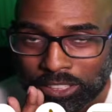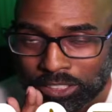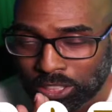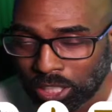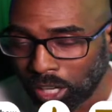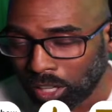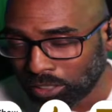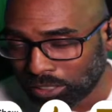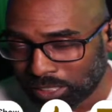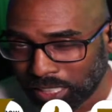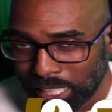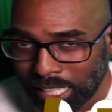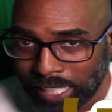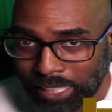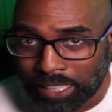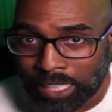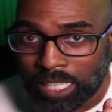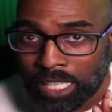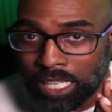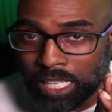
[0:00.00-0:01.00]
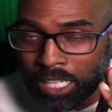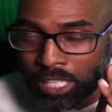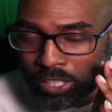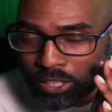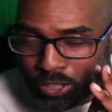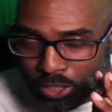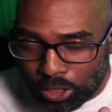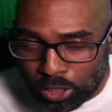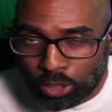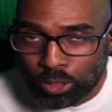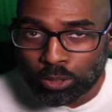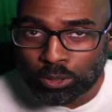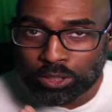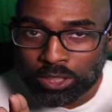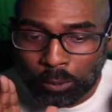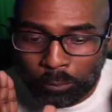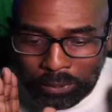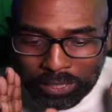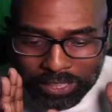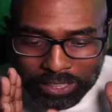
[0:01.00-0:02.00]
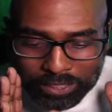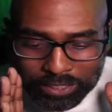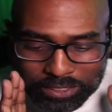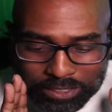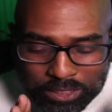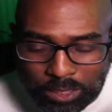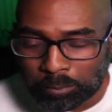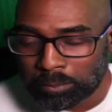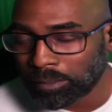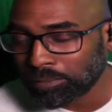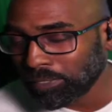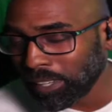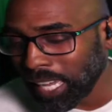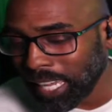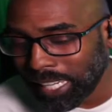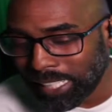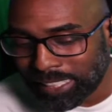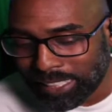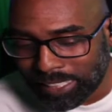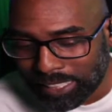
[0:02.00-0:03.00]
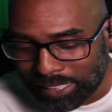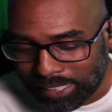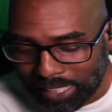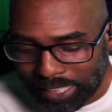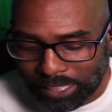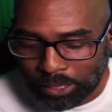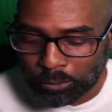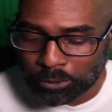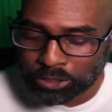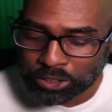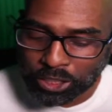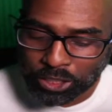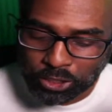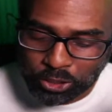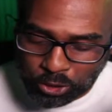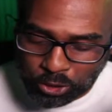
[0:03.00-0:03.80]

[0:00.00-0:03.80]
talk tech news, and we're here to simplify it in a language that